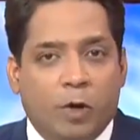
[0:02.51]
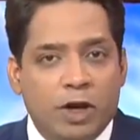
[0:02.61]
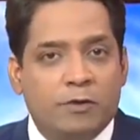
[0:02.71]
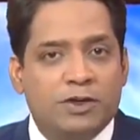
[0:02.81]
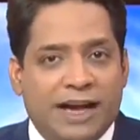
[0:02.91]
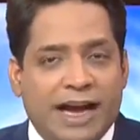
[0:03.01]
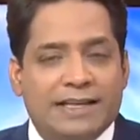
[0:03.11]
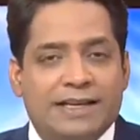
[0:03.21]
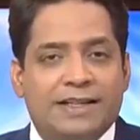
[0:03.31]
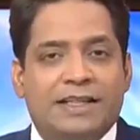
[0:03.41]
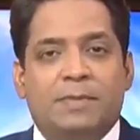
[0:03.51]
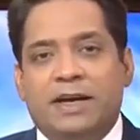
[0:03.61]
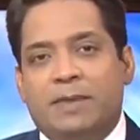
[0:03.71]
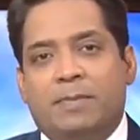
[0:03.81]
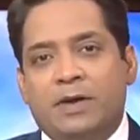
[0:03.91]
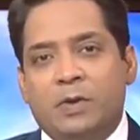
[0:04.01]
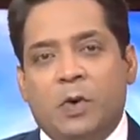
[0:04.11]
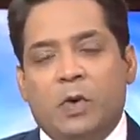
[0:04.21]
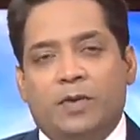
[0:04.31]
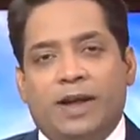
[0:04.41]
Bollywood actor Deepika
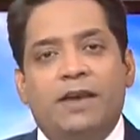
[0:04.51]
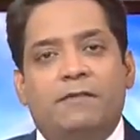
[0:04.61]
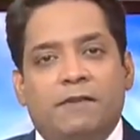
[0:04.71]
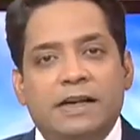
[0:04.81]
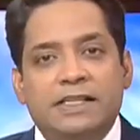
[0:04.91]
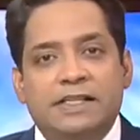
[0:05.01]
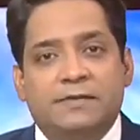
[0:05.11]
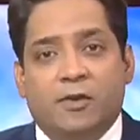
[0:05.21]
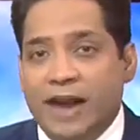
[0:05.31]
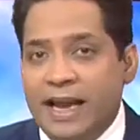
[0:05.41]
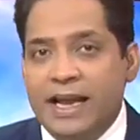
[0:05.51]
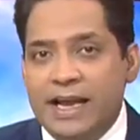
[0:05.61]
Padukone. In a first for any